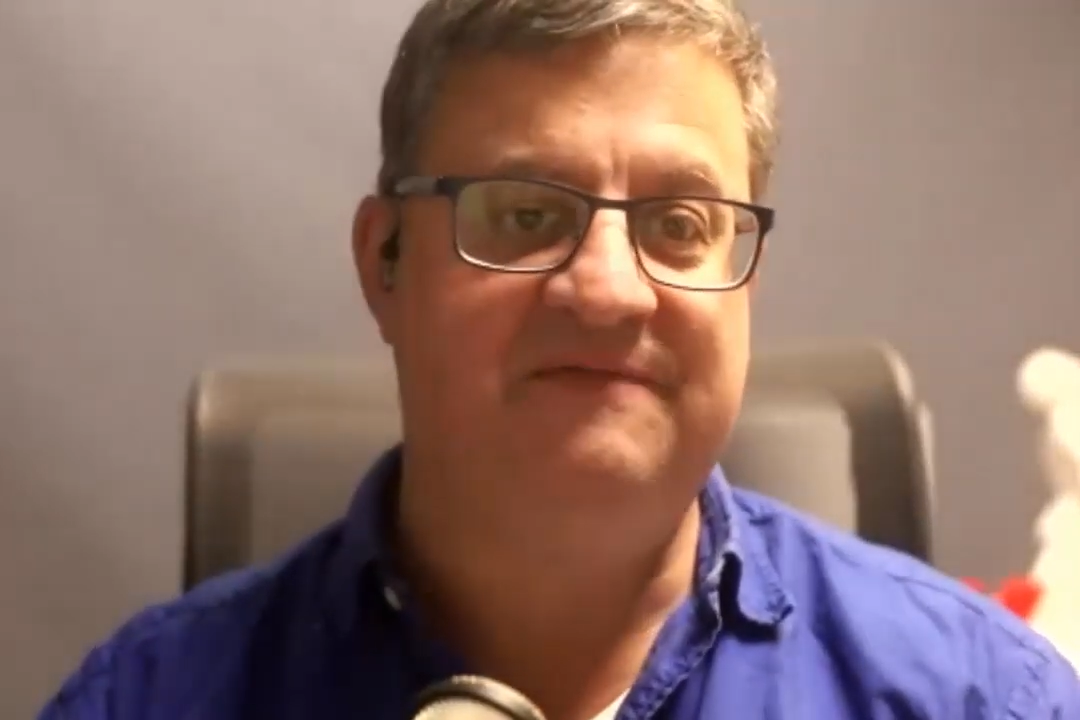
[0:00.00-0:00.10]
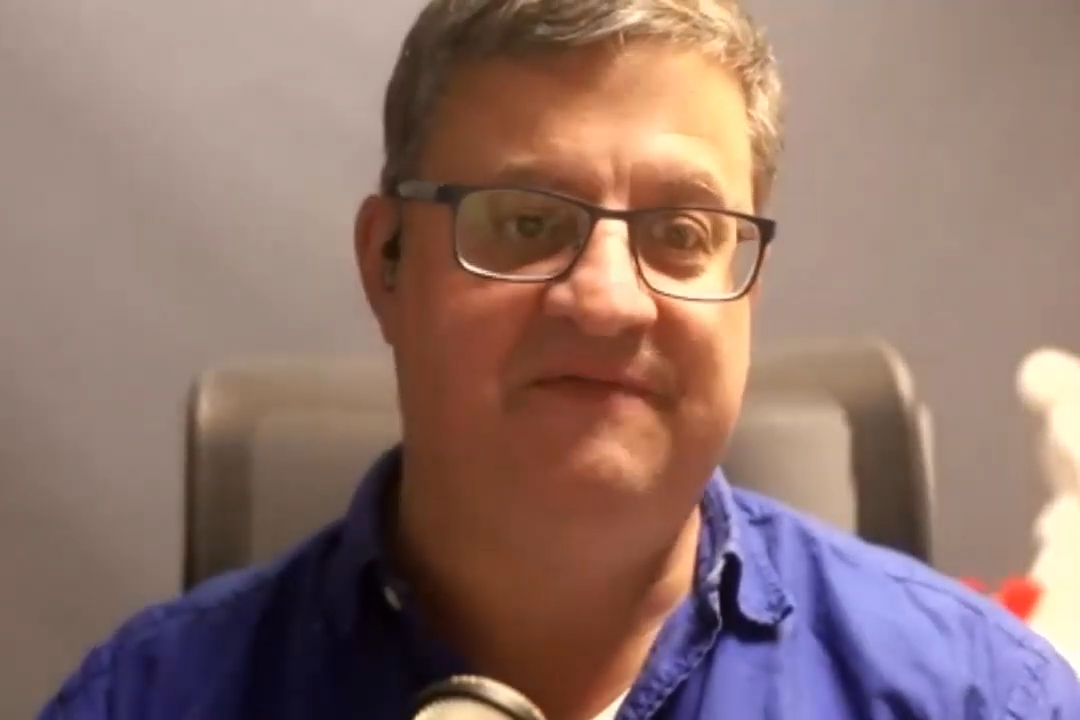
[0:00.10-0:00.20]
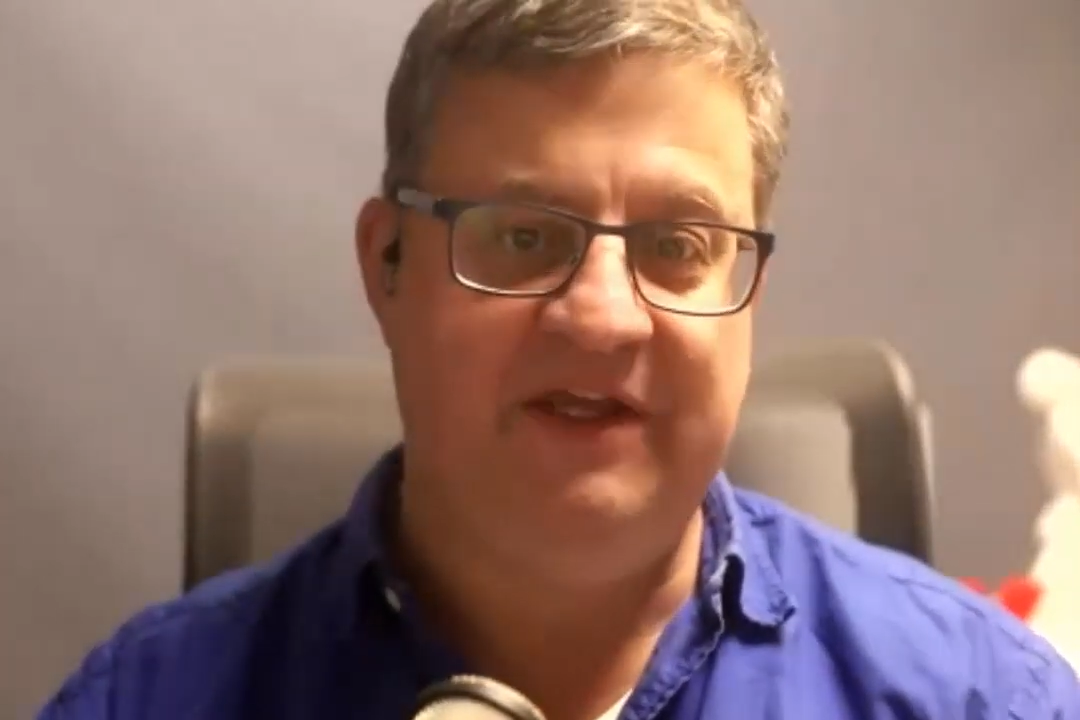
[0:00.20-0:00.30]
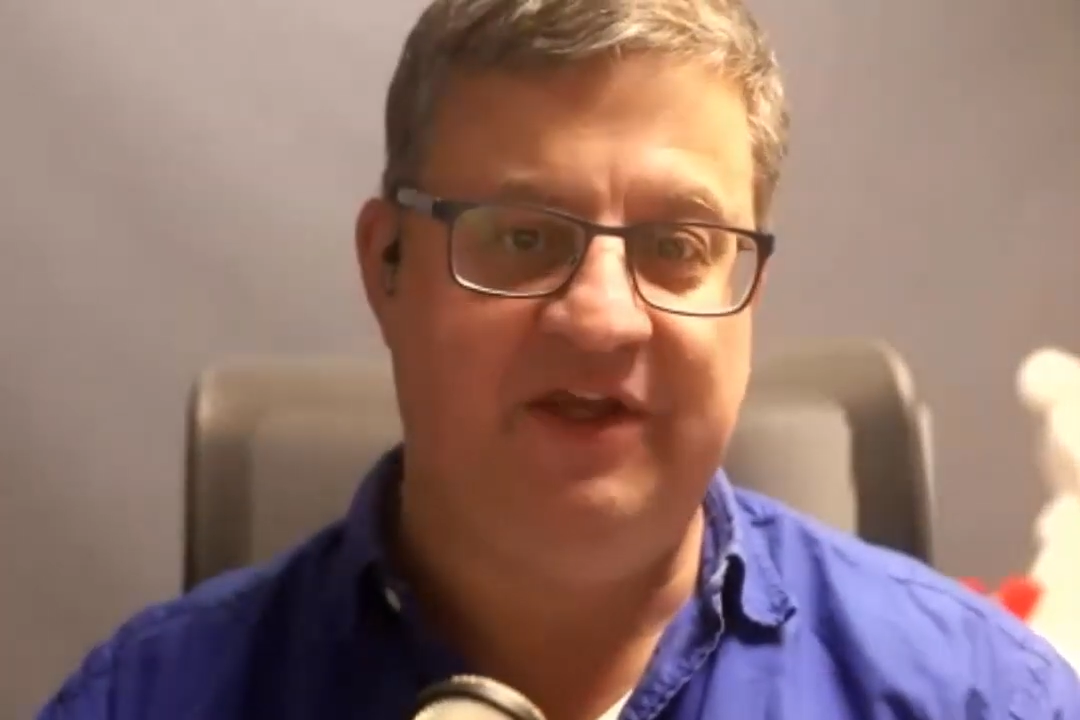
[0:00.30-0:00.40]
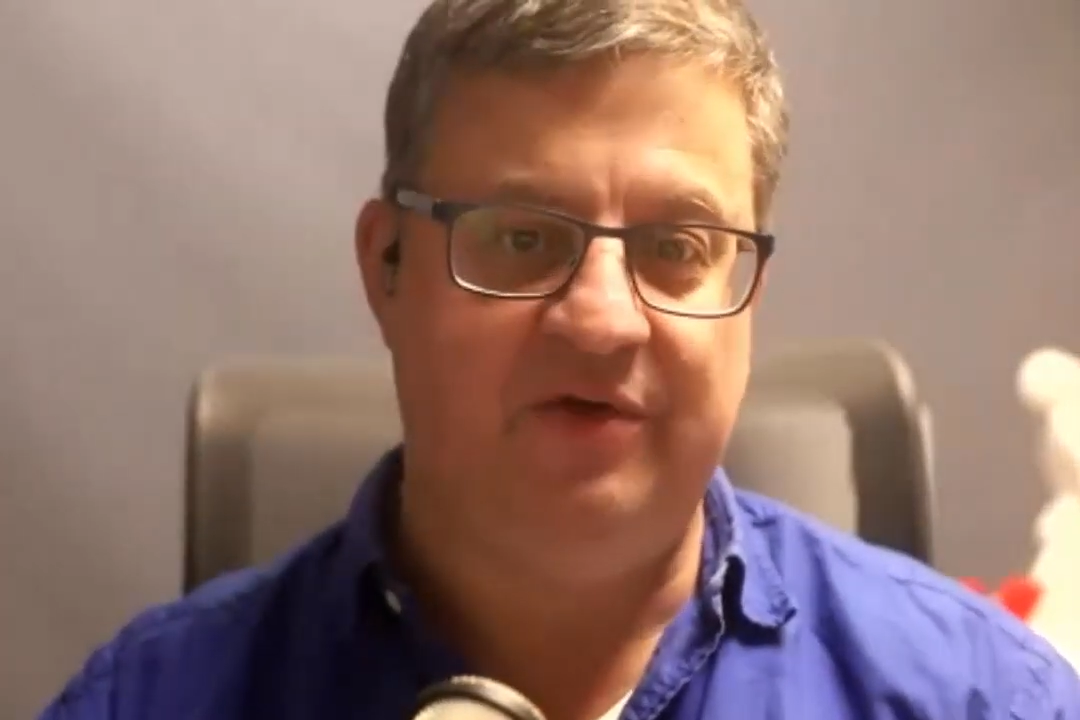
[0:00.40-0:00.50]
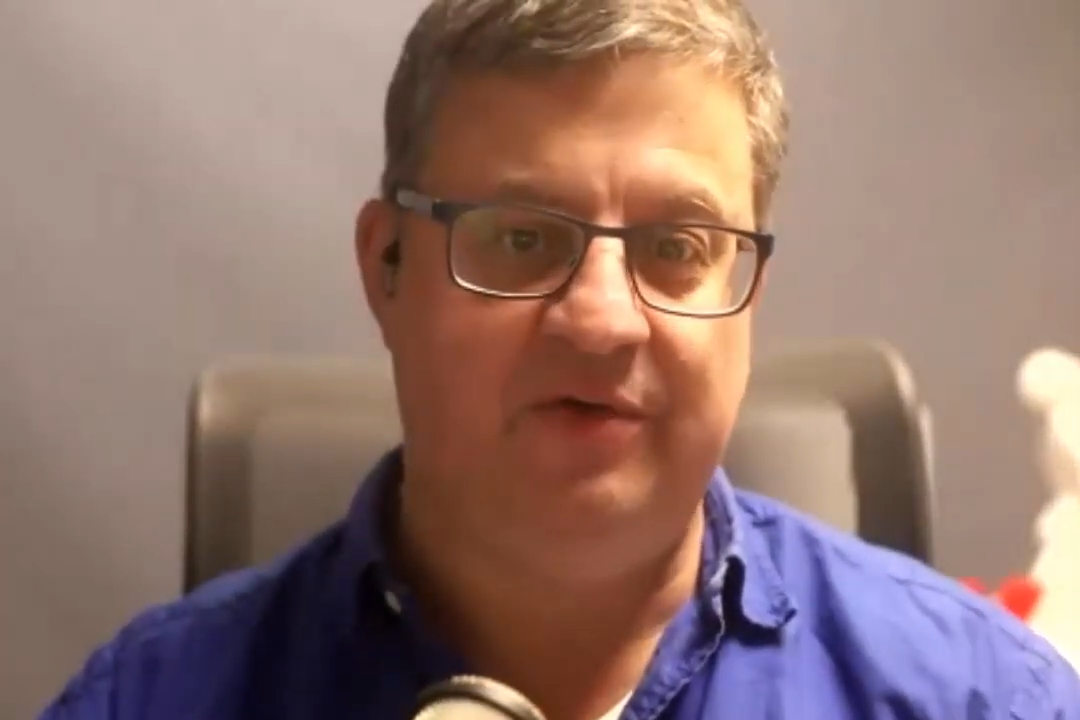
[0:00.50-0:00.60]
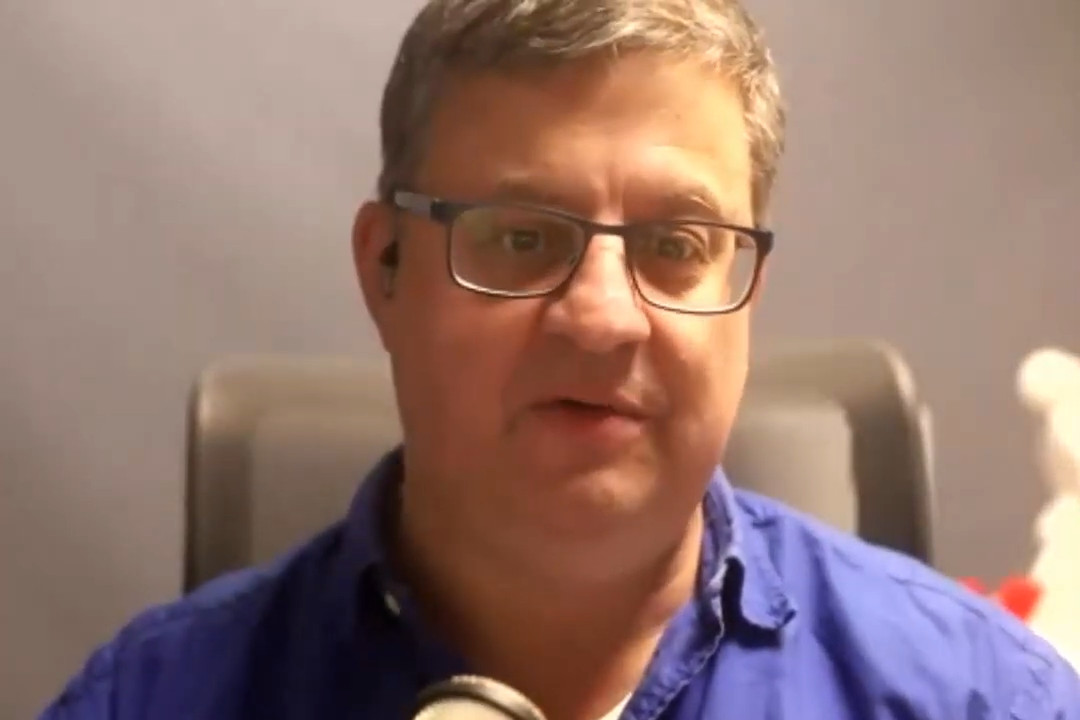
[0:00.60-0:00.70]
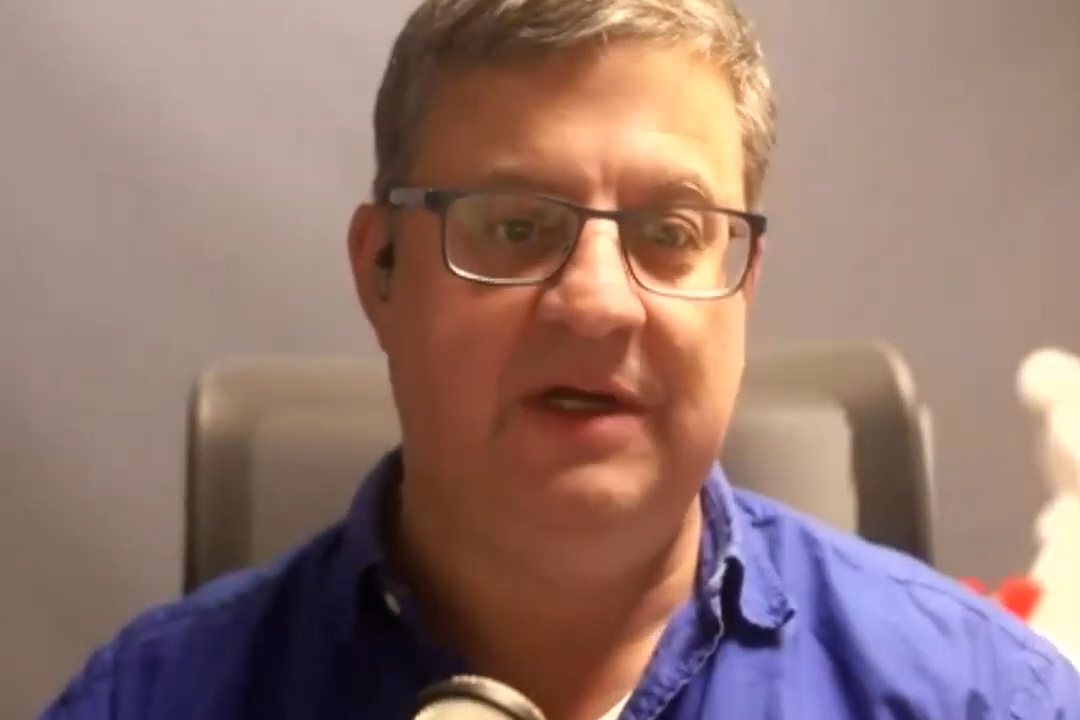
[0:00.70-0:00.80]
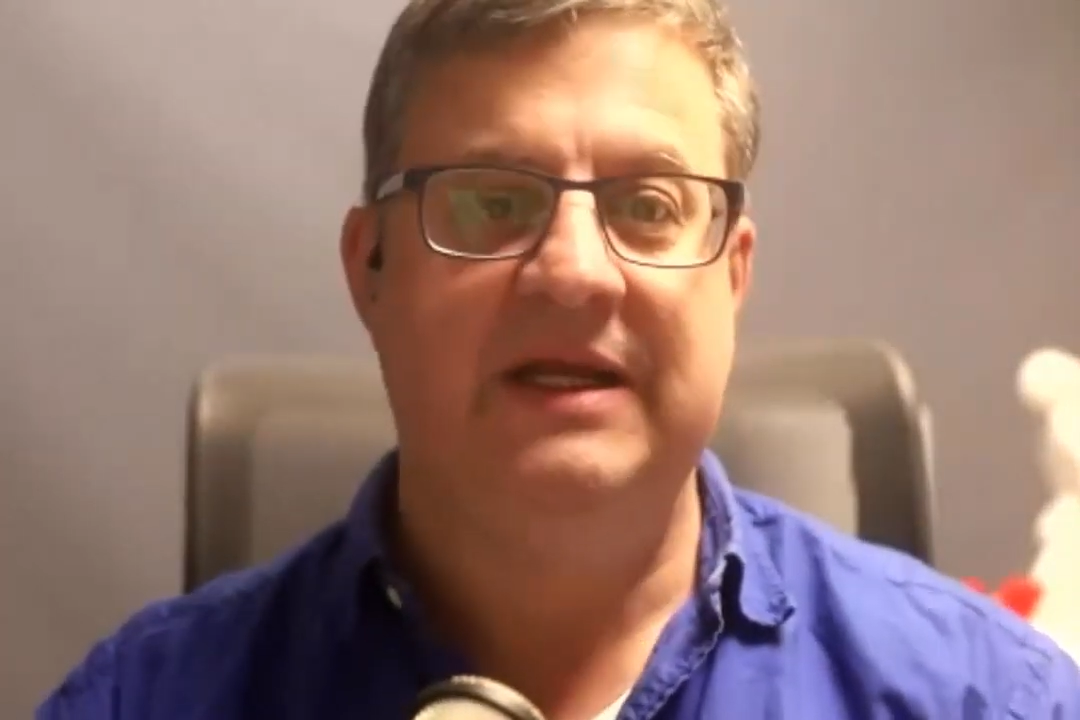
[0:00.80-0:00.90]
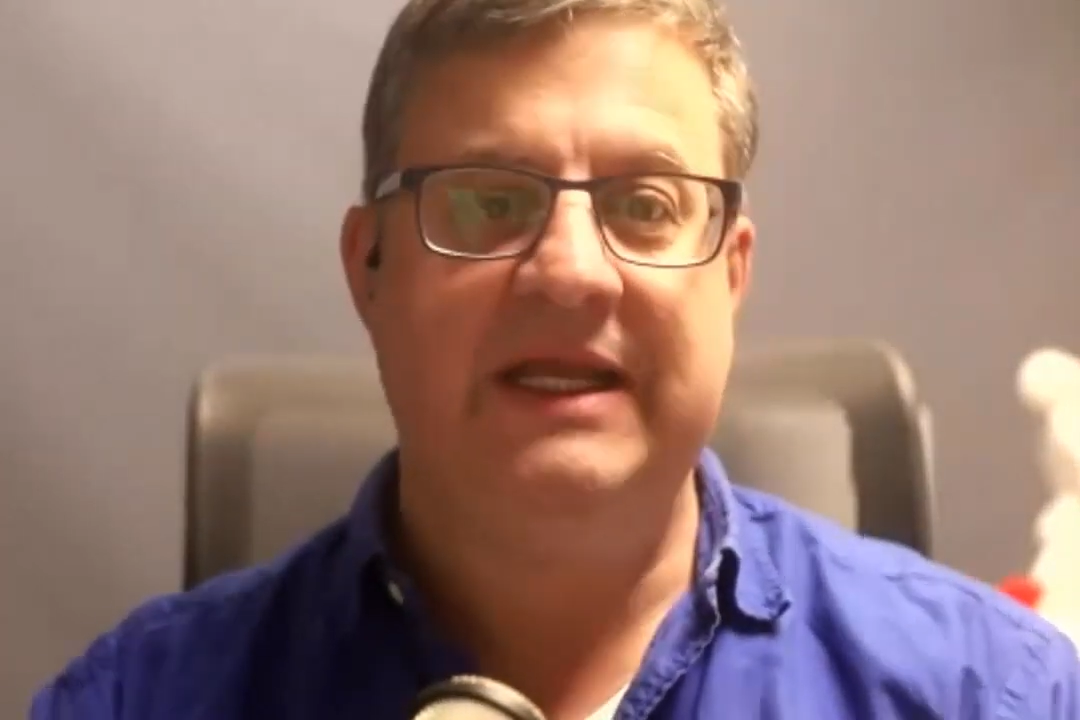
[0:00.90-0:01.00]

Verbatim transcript: view